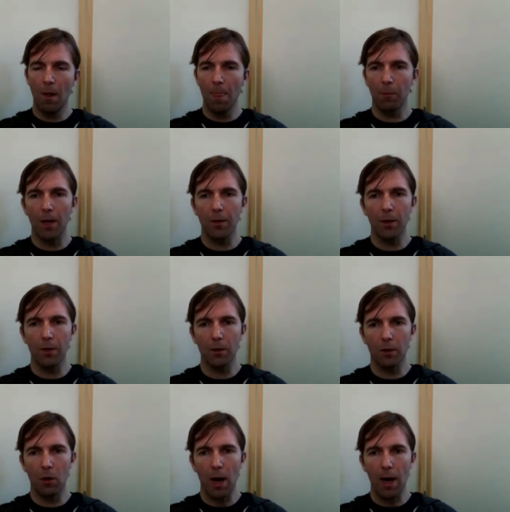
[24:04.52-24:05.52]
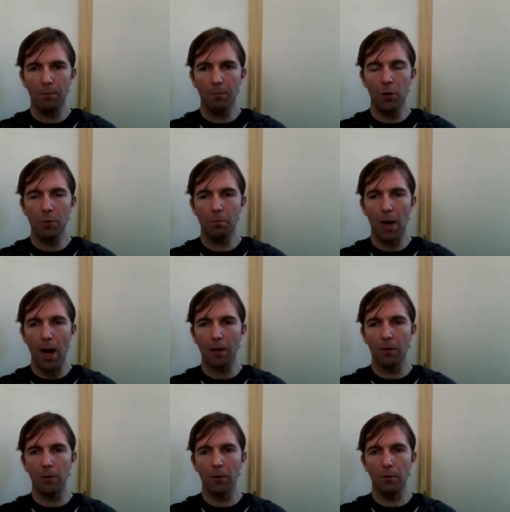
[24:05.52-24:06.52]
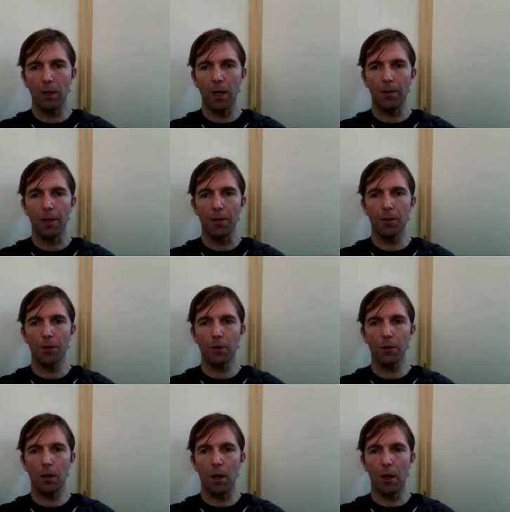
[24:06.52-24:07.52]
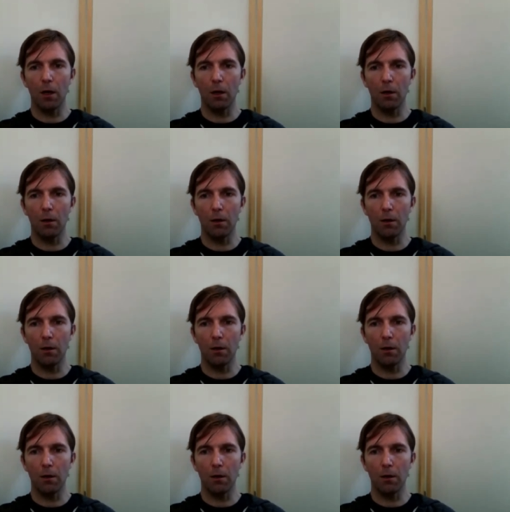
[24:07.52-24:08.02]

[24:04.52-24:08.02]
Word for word: But I think that you know I would push back a little bit on this uh,